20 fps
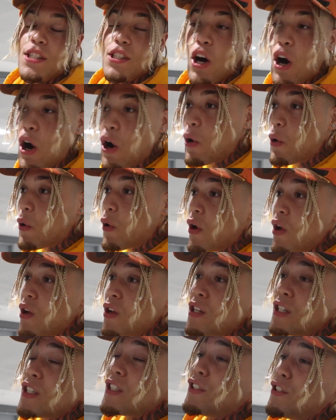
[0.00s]
So,
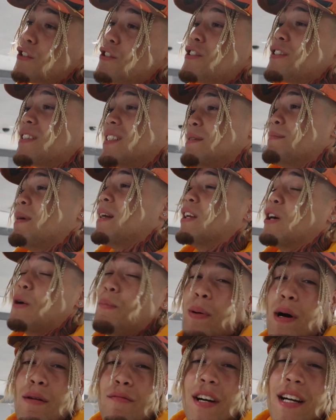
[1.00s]
you're gonna see my little
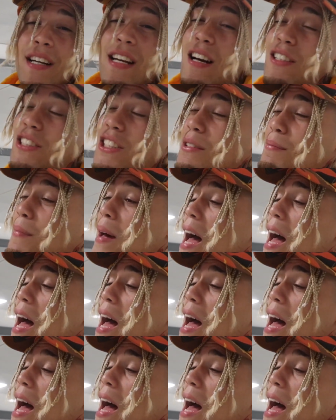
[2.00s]
pup right now. She's